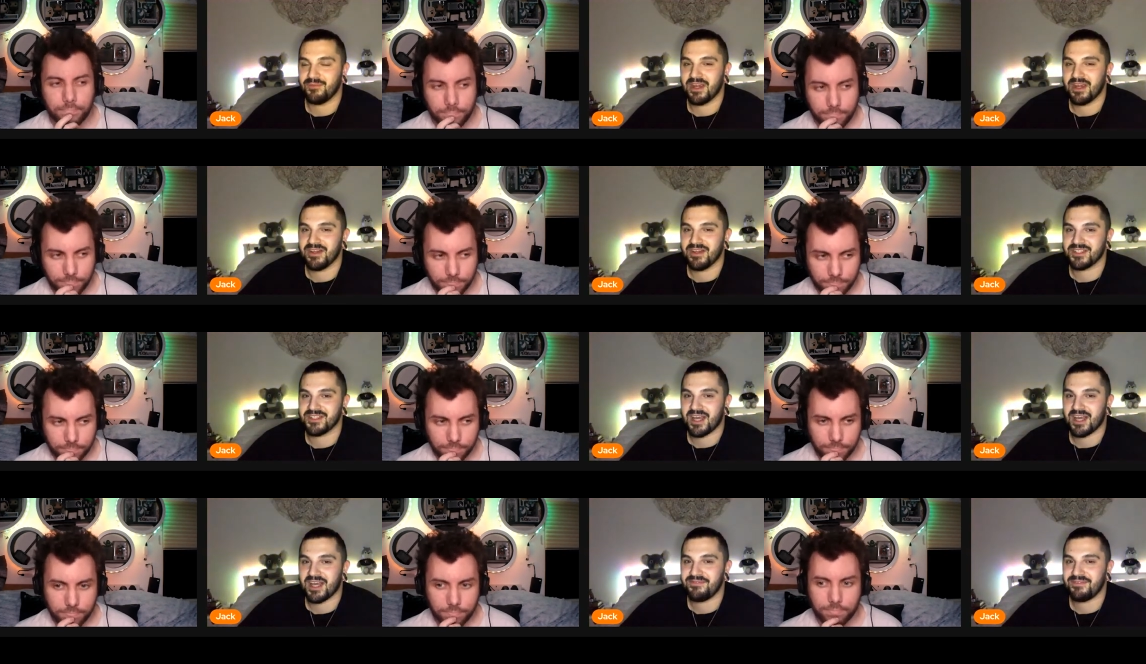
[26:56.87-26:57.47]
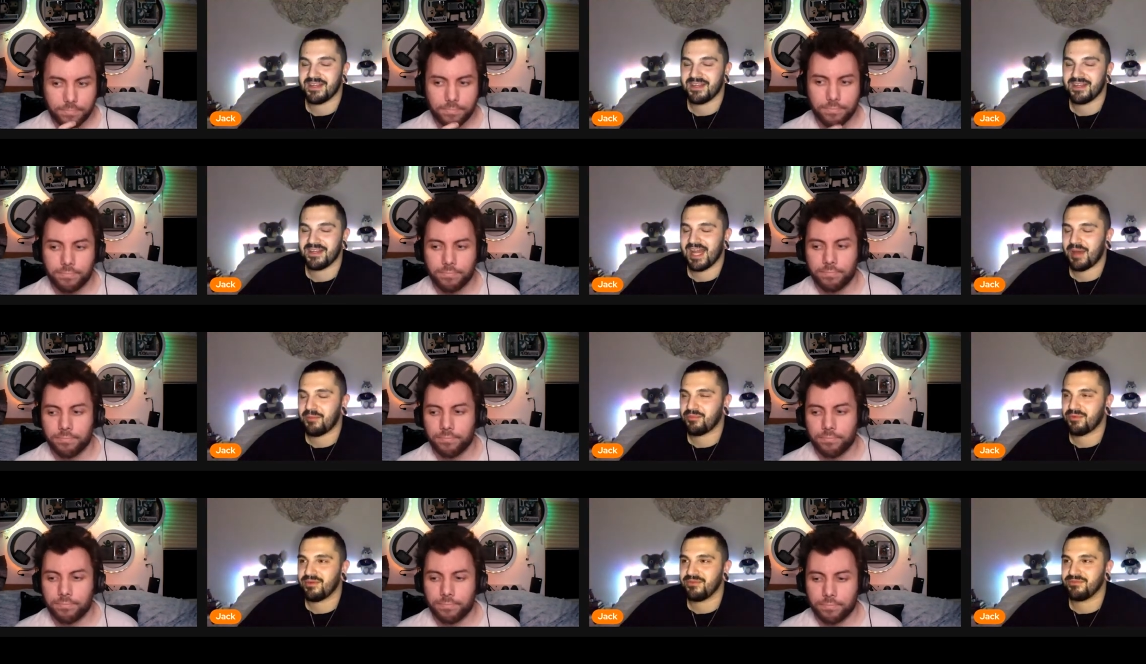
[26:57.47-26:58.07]
Speaker 1: whereas I think
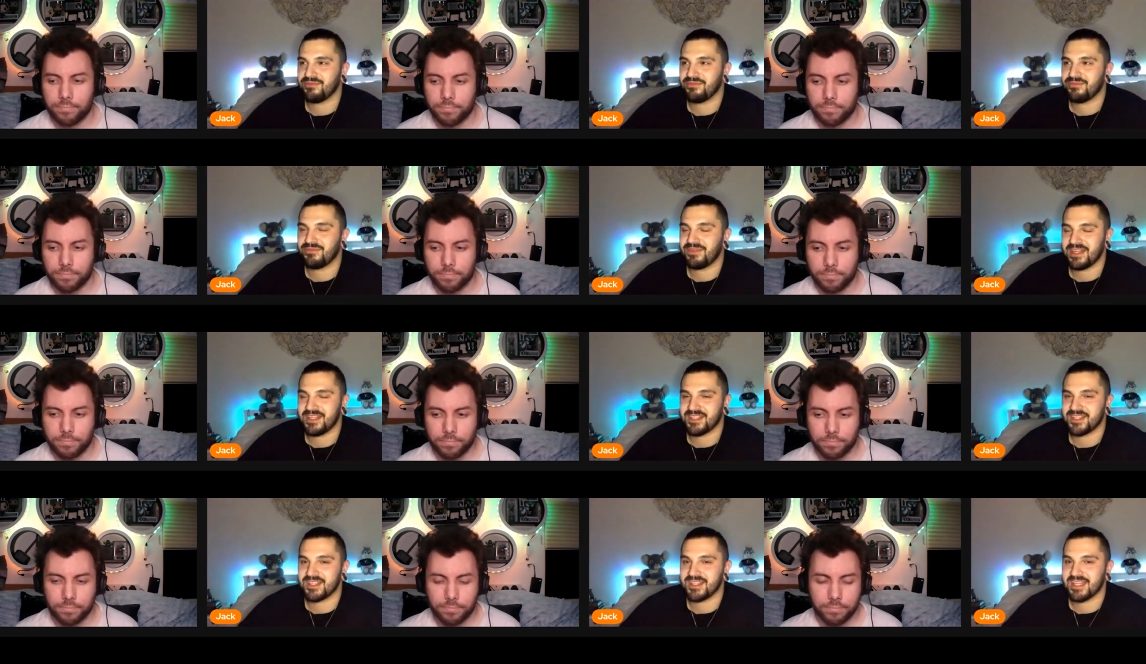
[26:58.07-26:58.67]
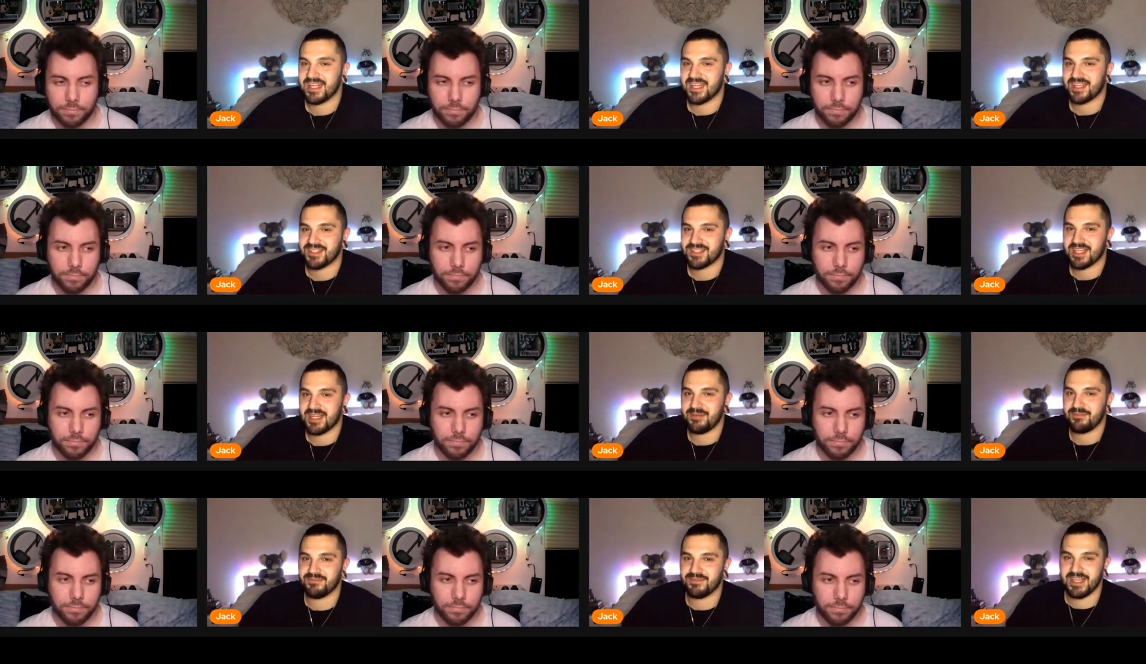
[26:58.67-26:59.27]
Labyrinth fits into that
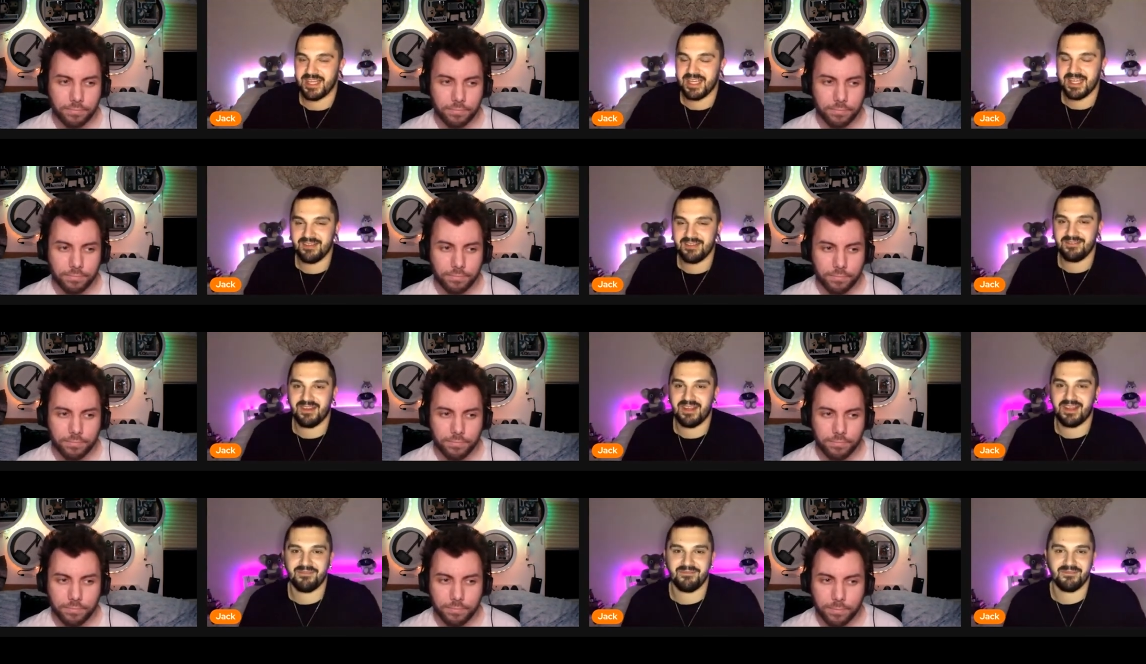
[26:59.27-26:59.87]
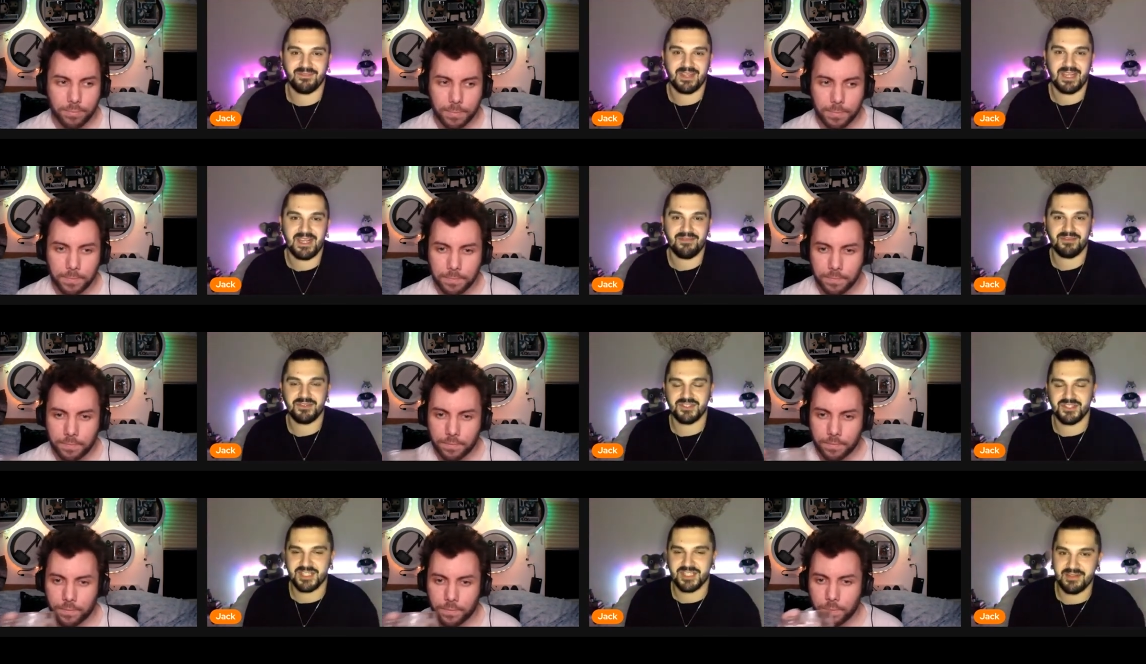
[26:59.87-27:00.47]
same thing. Like
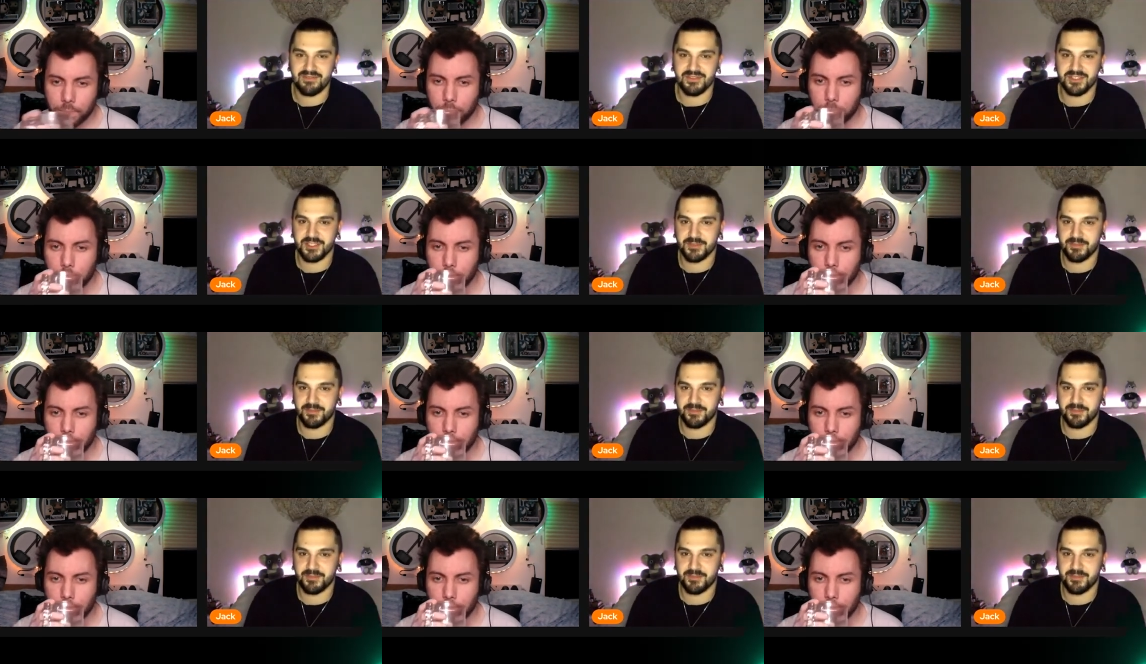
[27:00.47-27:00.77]
even Steven